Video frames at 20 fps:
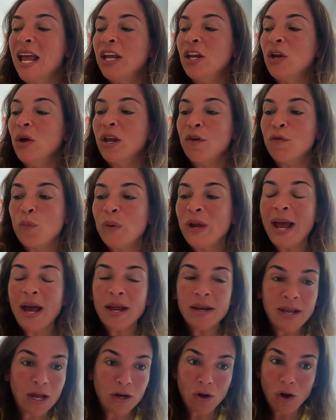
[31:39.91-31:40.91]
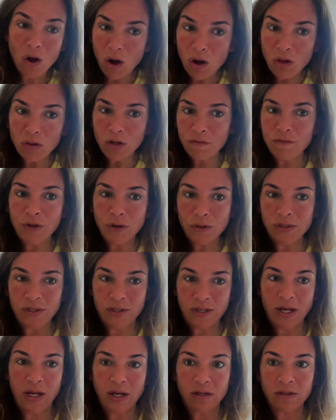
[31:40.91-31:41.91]
and if we hadn't had all of those
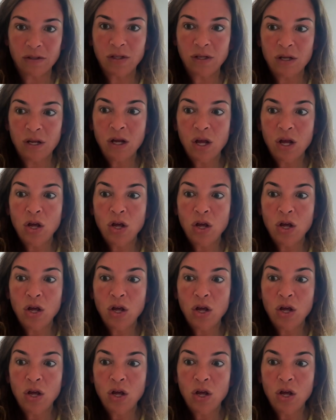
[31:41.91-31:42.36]
things,